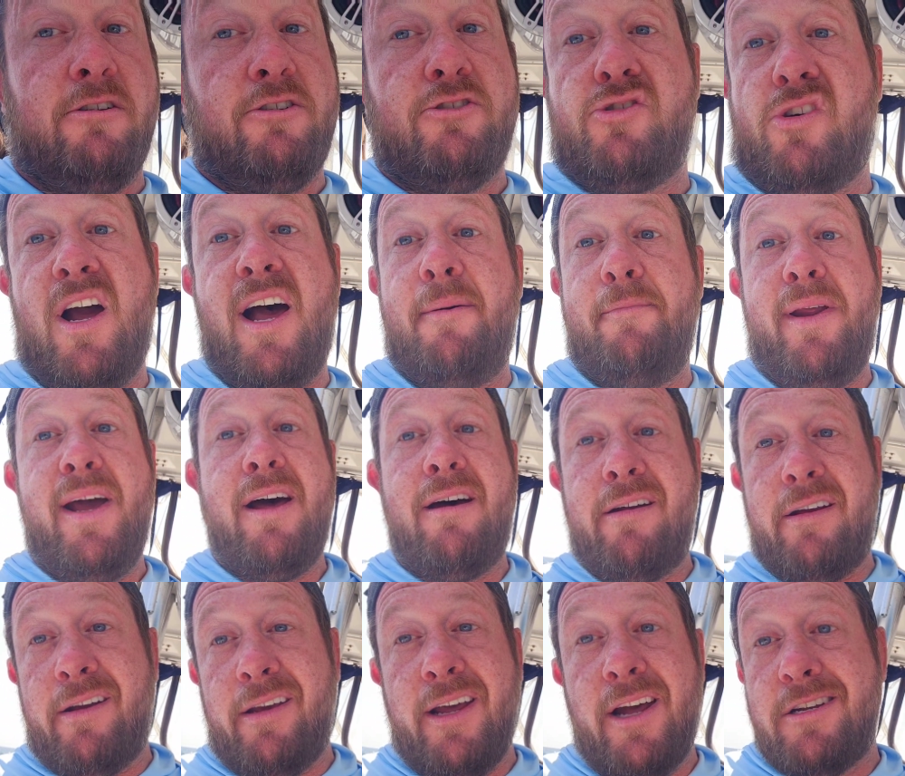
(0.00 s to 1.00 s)
drop
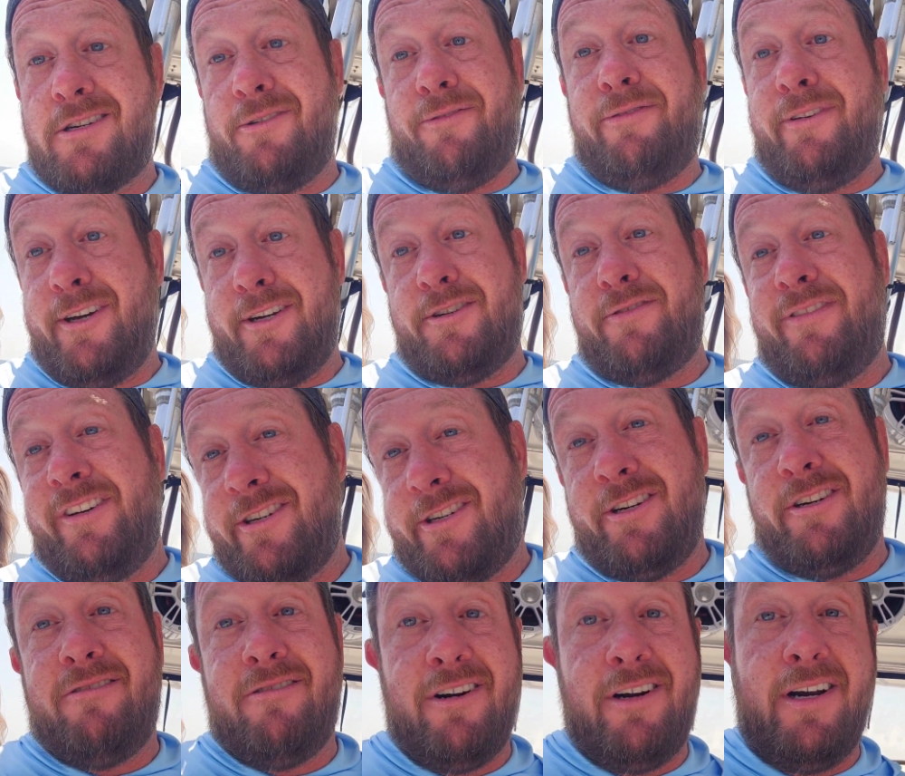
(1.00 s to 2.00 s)
down and catch a fish
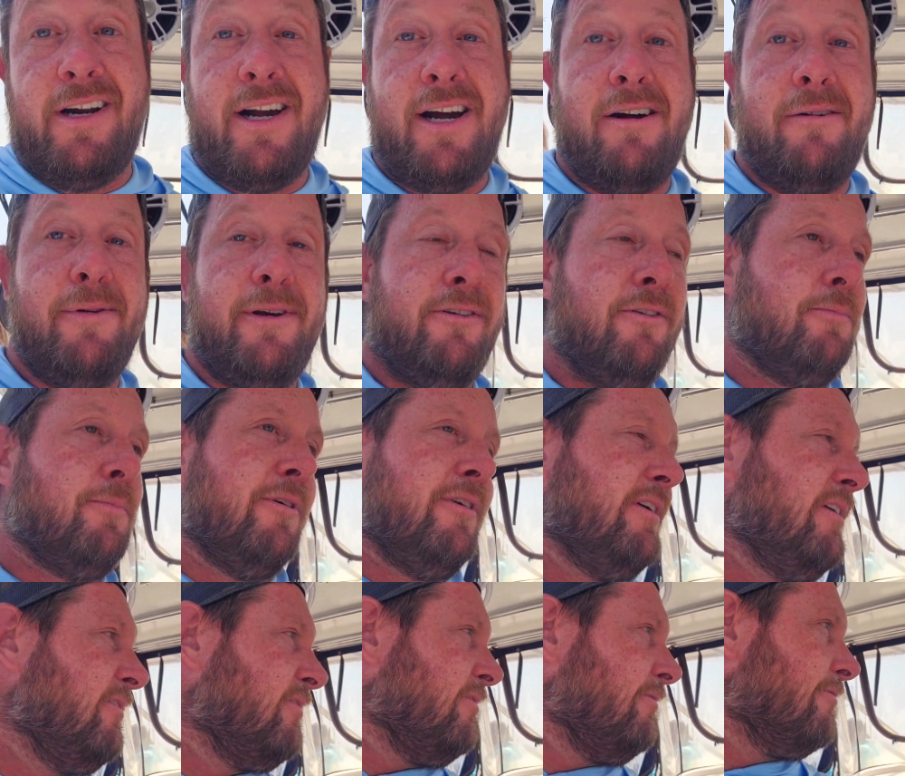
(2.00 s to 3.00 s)
fishing right now. I mean, it's
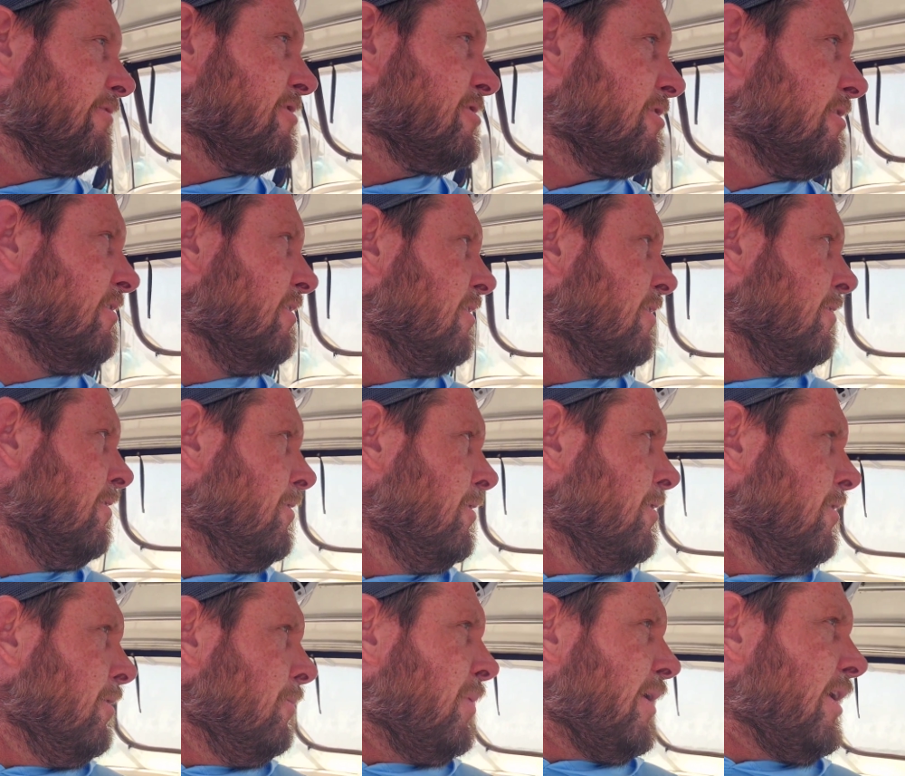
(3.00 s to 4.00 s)
pretty easy fishing.
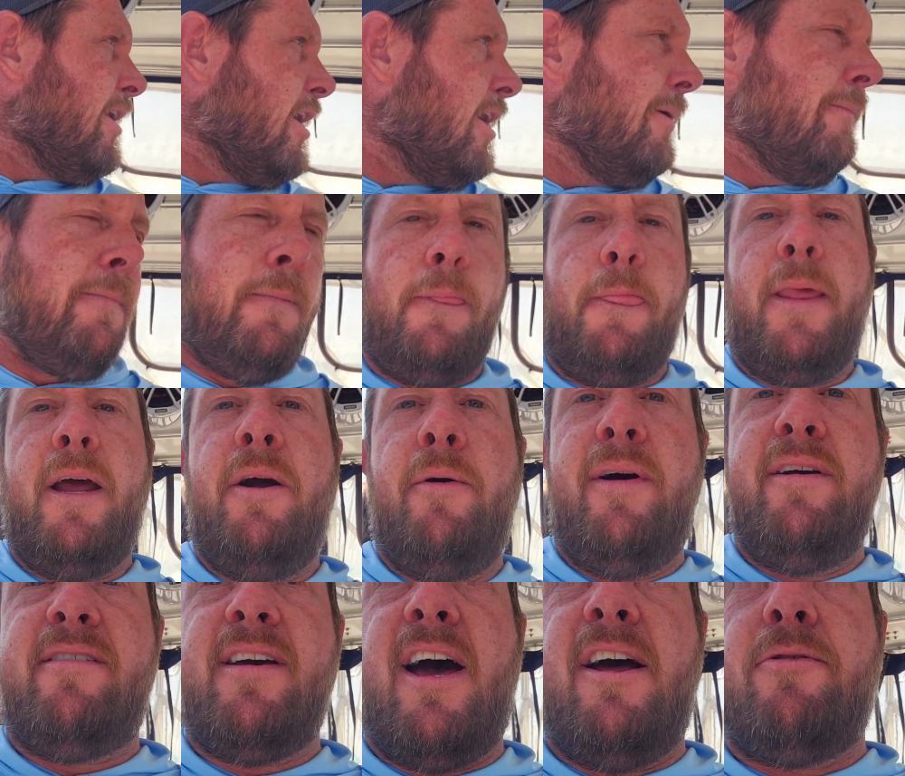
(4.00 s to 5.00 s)
But uh,
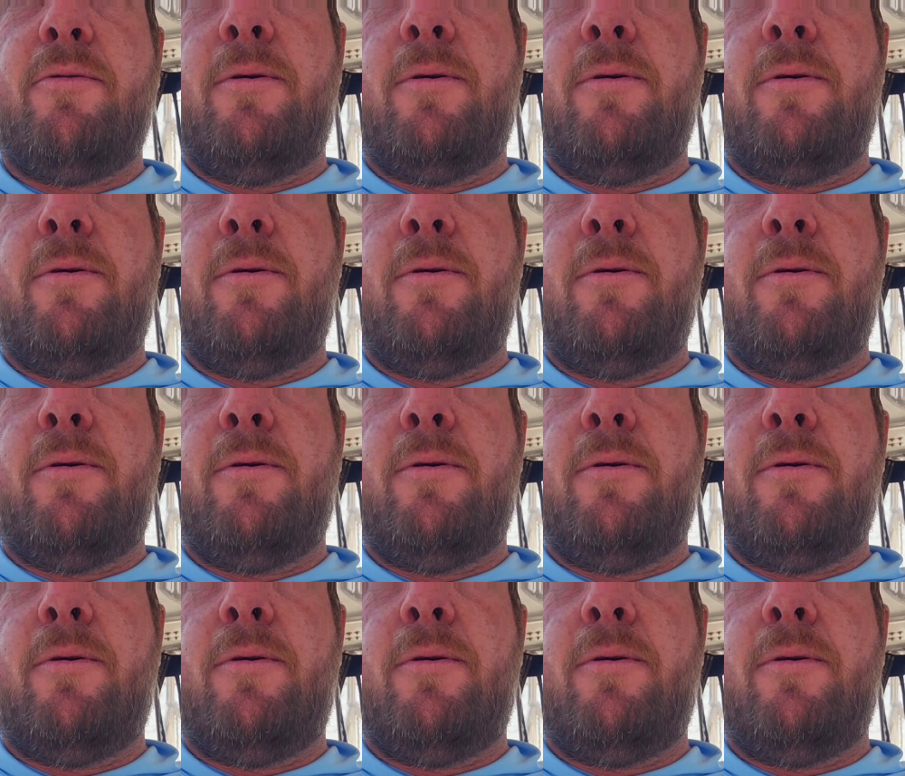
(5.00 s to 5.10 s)
anyways, guys,